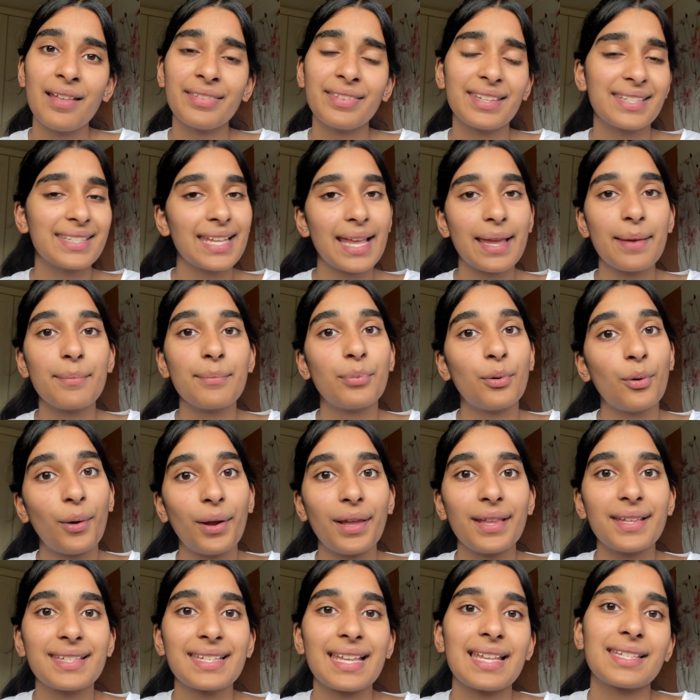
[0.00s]
the same
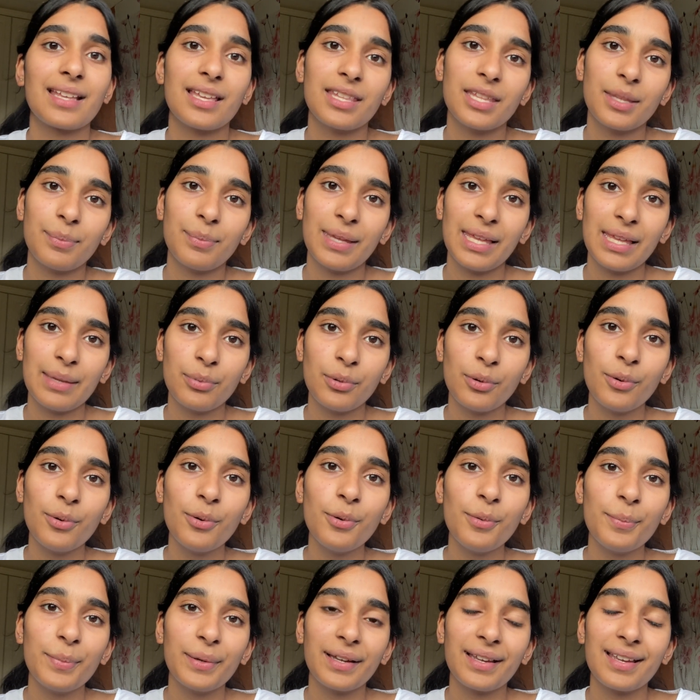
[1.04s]
points as other
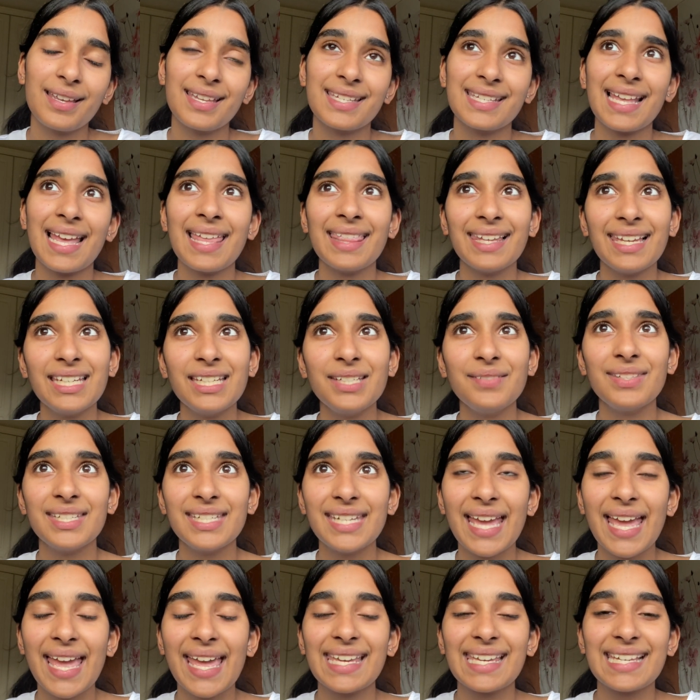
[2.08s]
people, because at the end of the
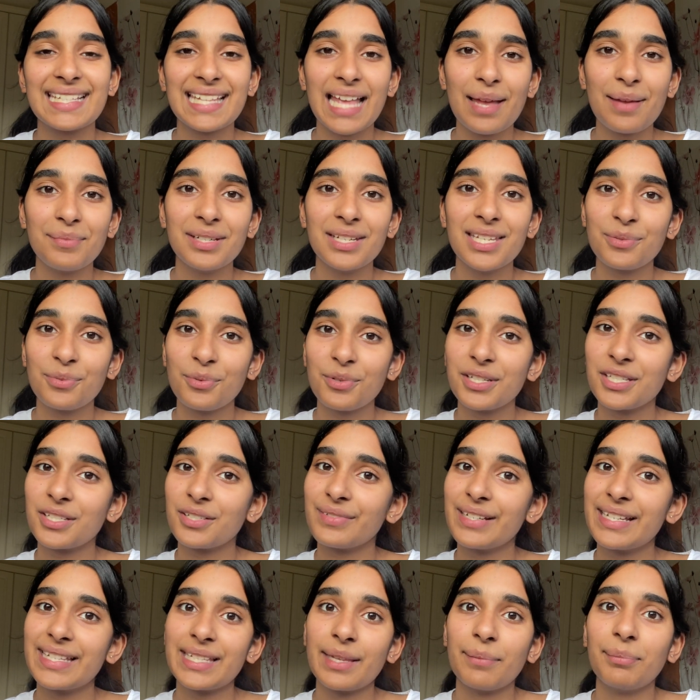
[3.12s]
day, examiners want to
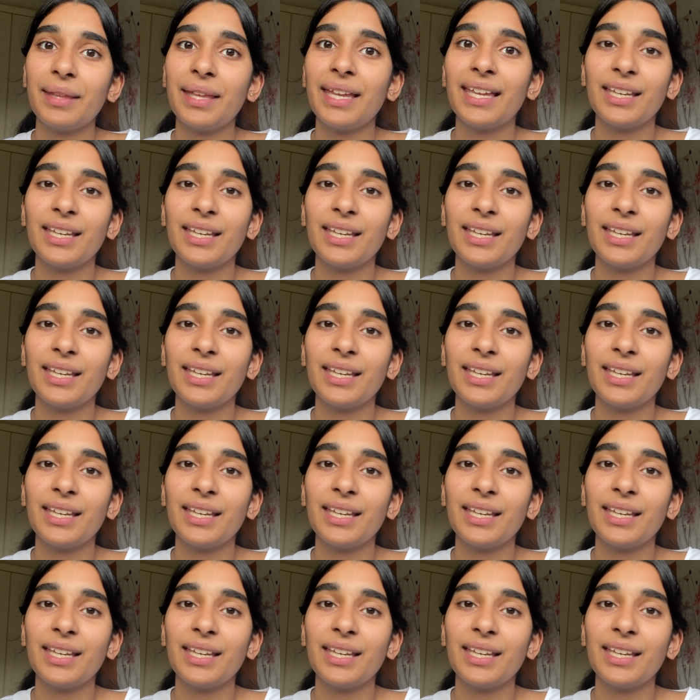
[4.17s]
read something